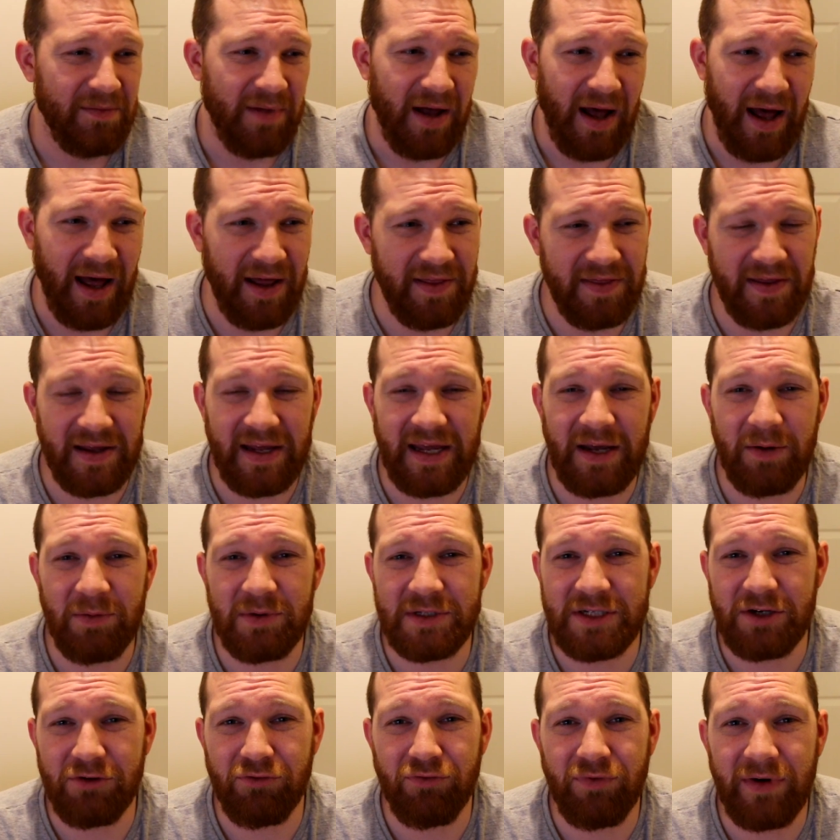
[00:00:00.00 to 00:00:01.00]
I think it
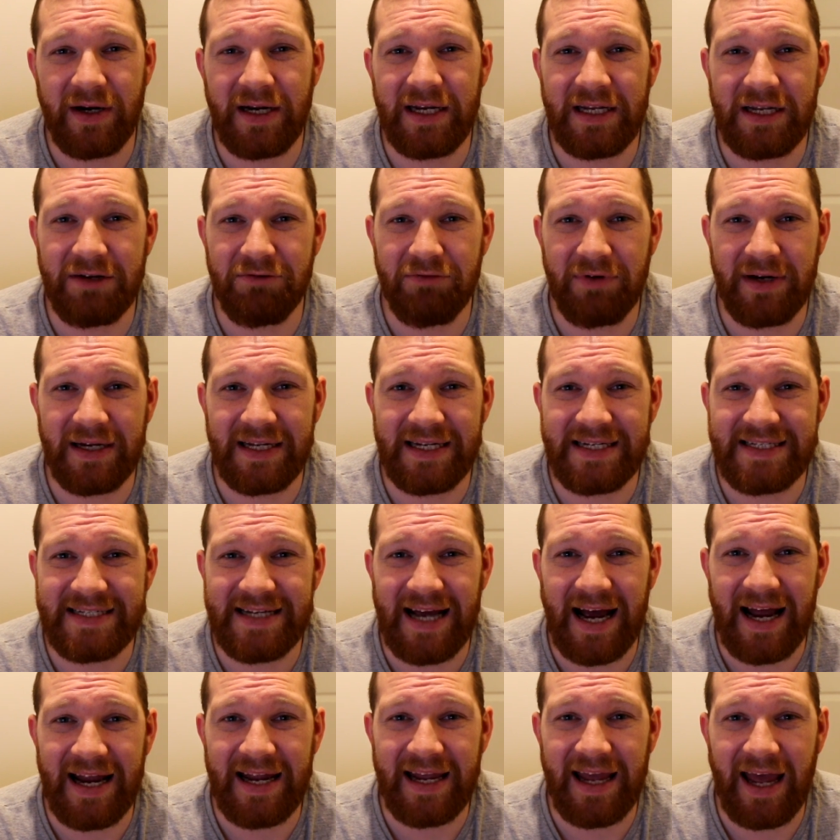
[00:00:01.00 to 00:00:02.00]
was a really, really
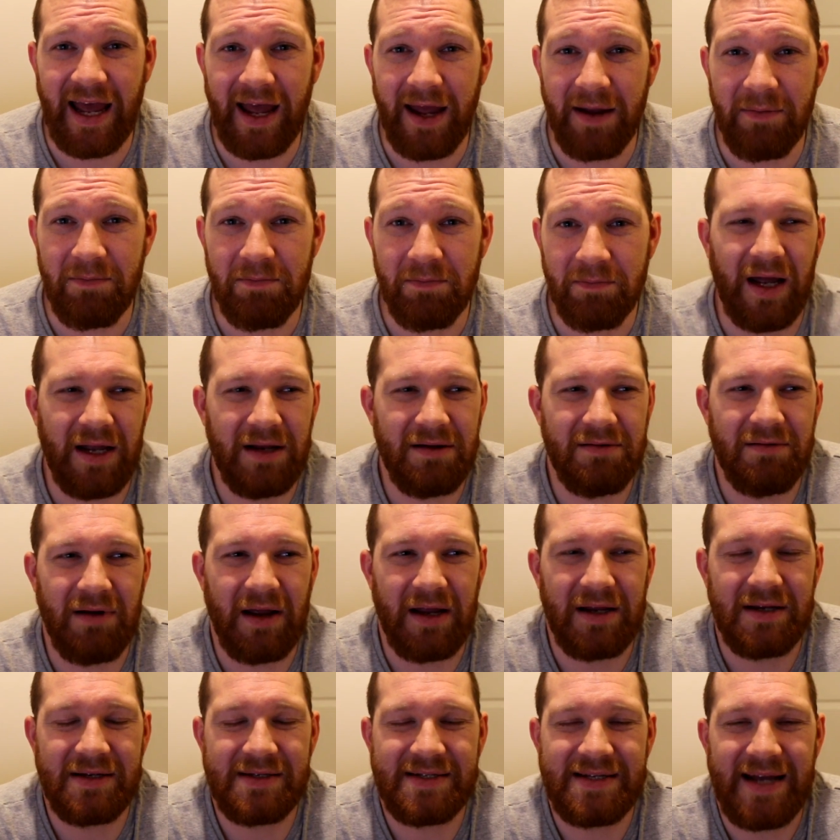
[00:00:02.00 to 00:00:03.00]
tight game.
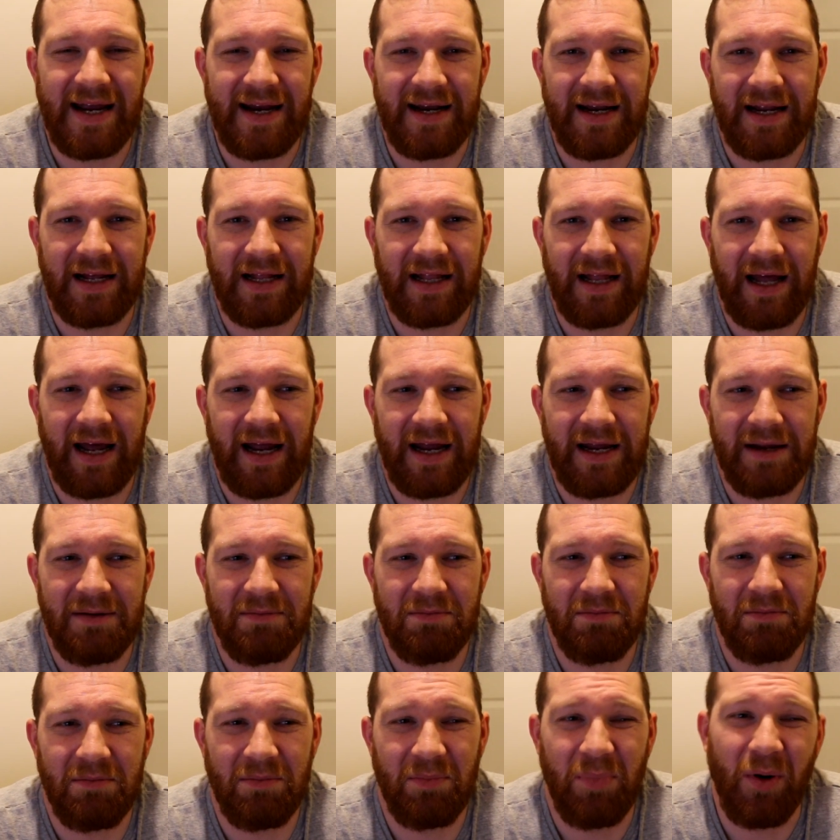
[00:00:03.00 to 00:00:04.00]
And technically,
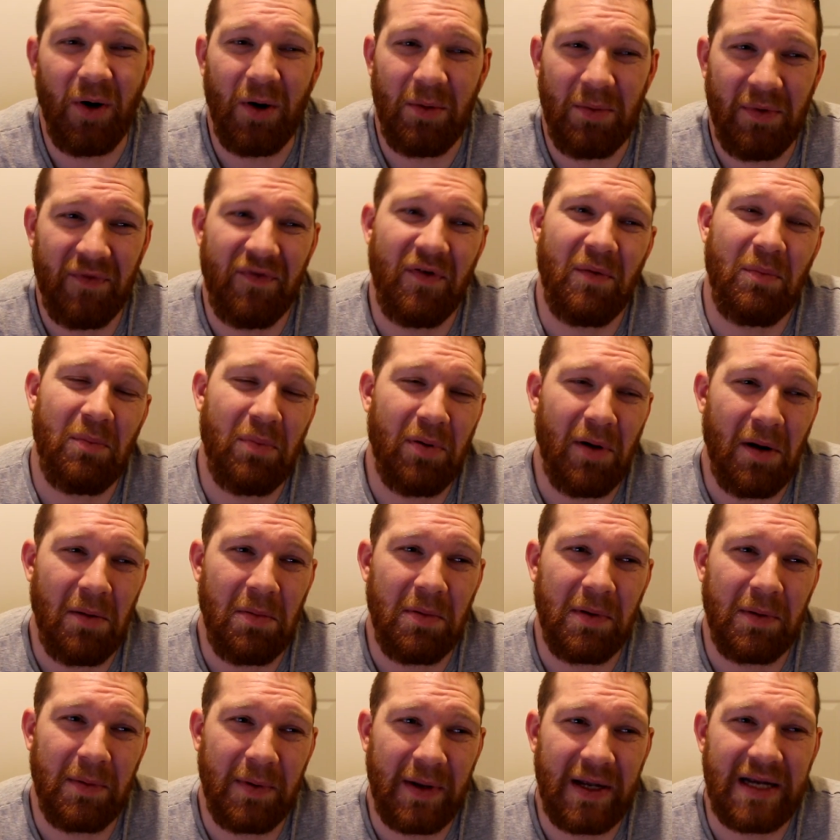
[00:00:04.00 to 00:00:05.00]
Bournemouth are
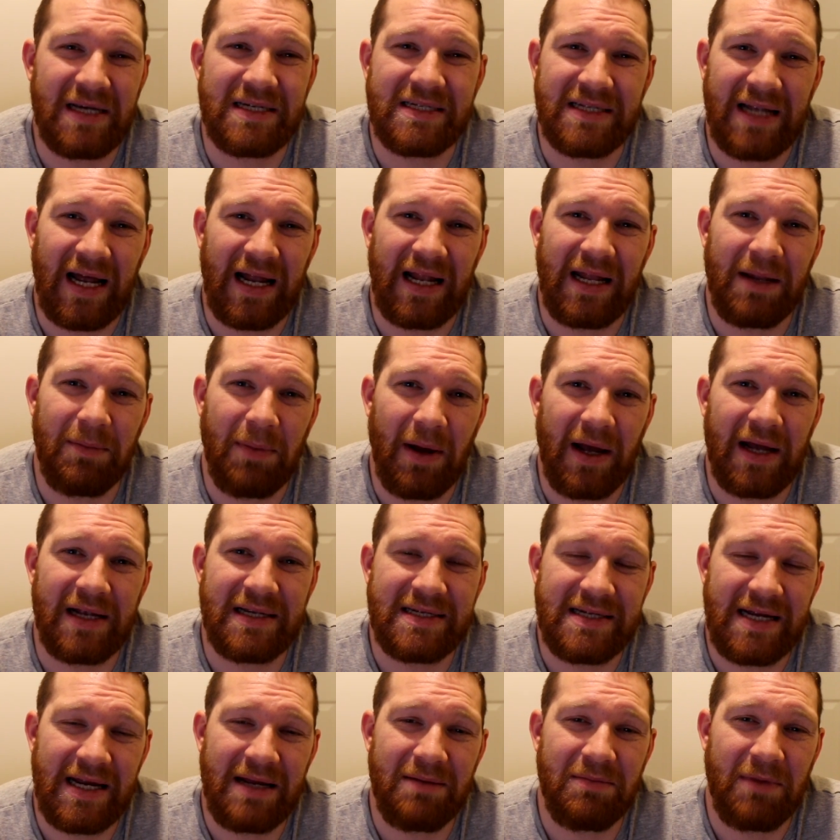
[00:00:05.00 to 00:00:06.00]
probably a slightly better
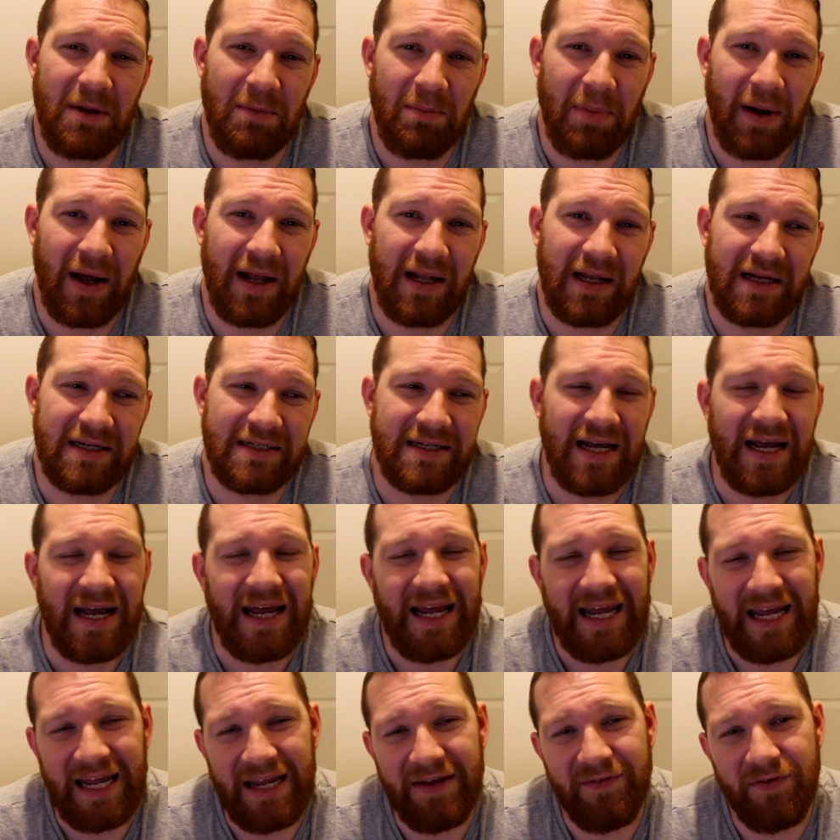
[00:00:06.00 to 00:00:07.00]
team than Palace,
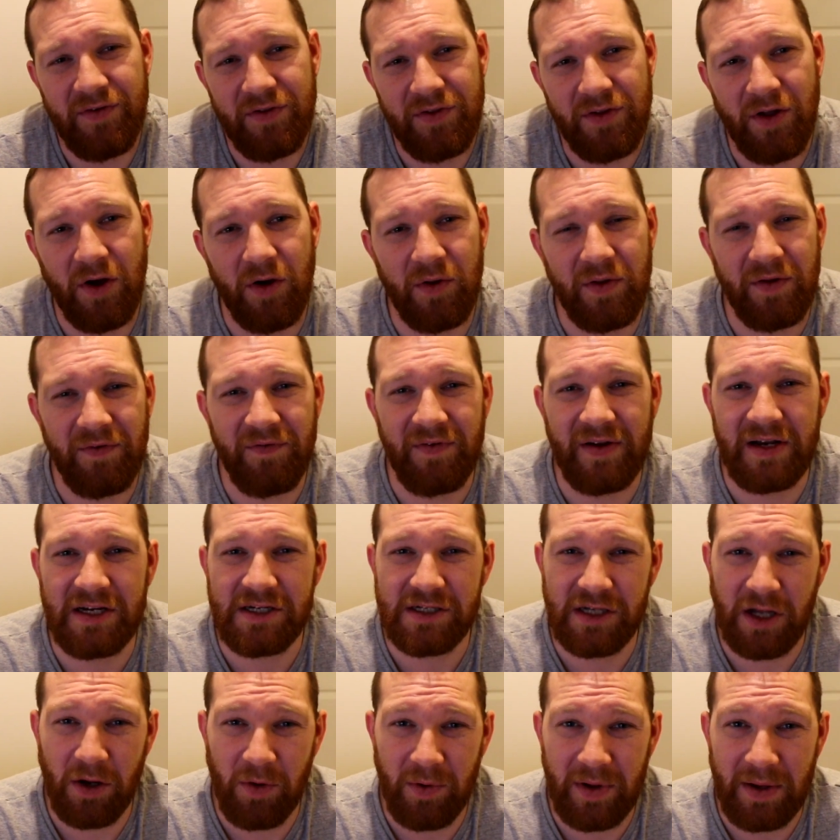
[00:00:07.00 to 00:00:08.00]
even though they finished
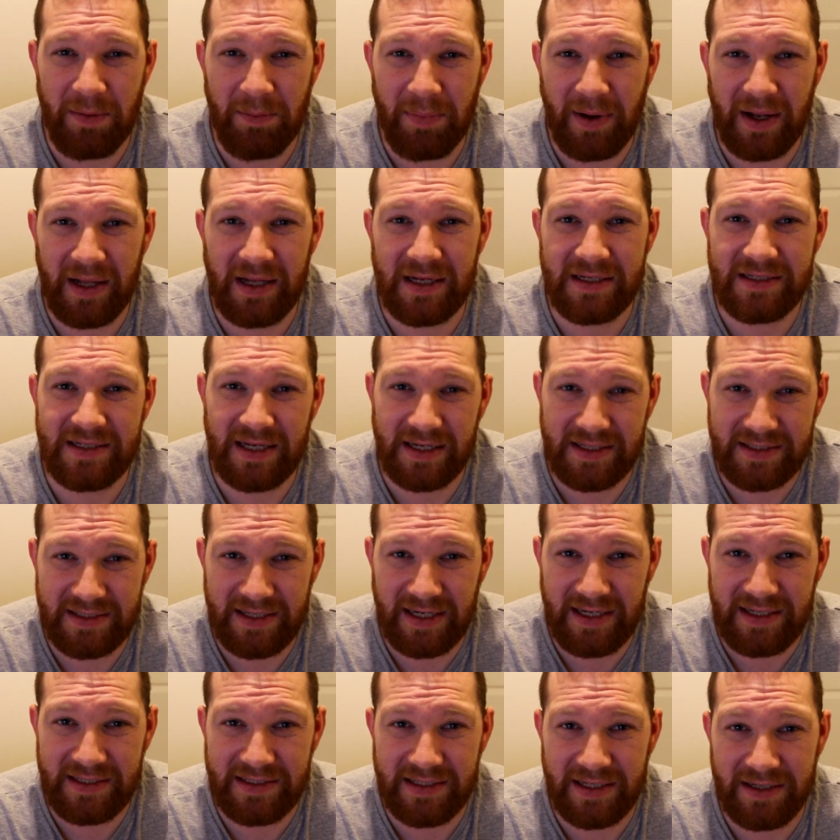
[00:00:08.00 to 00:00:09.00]
lower than Palace last
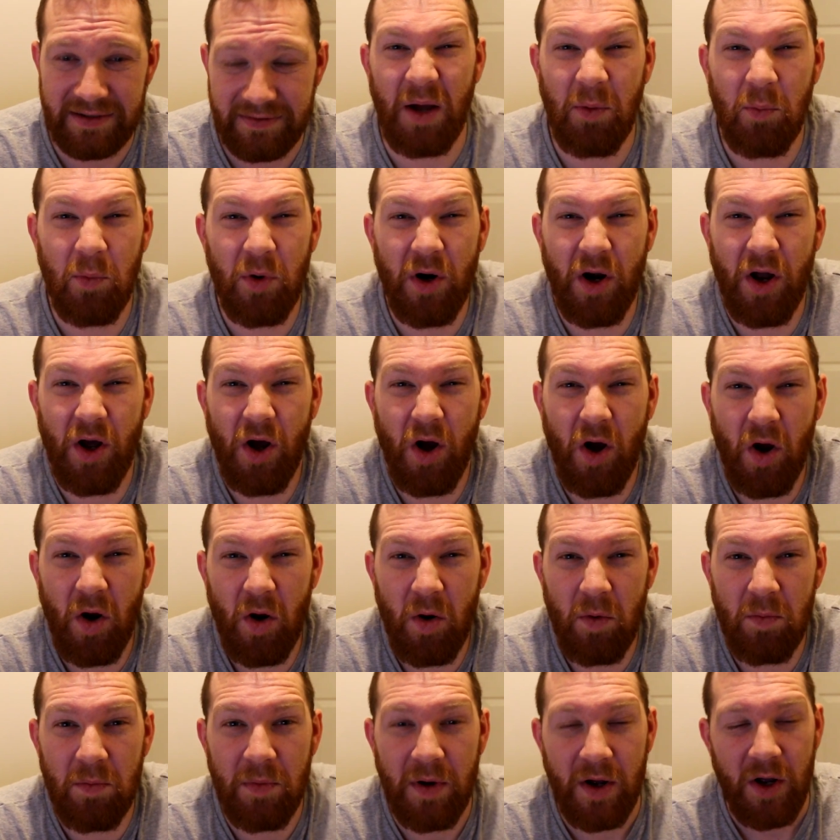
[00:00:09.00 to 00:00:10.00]
season. And we're at
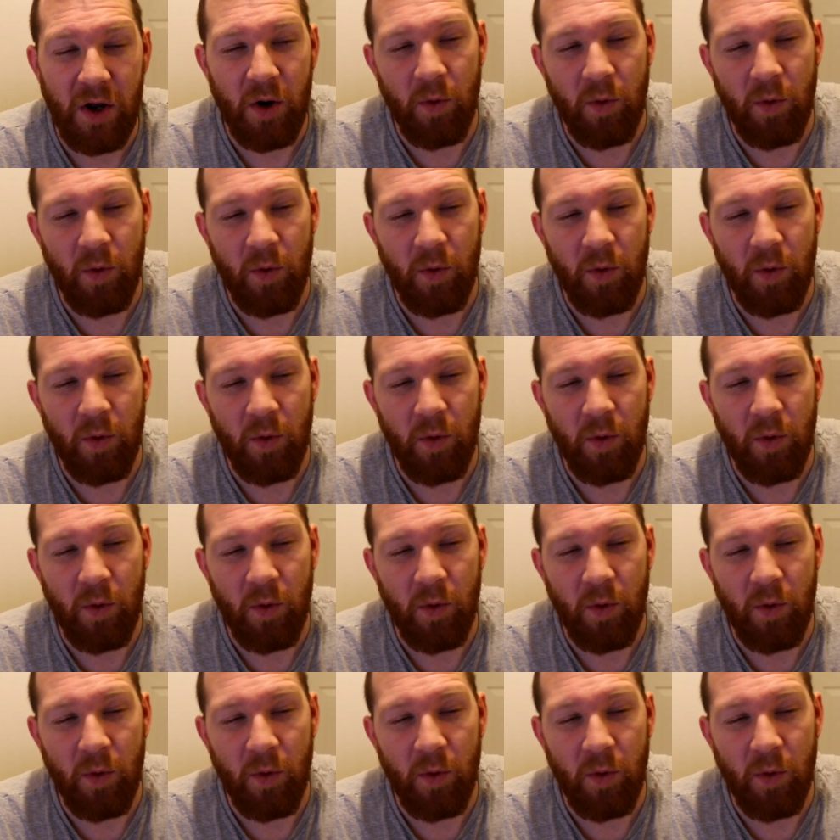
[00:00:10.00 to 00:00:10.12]
home.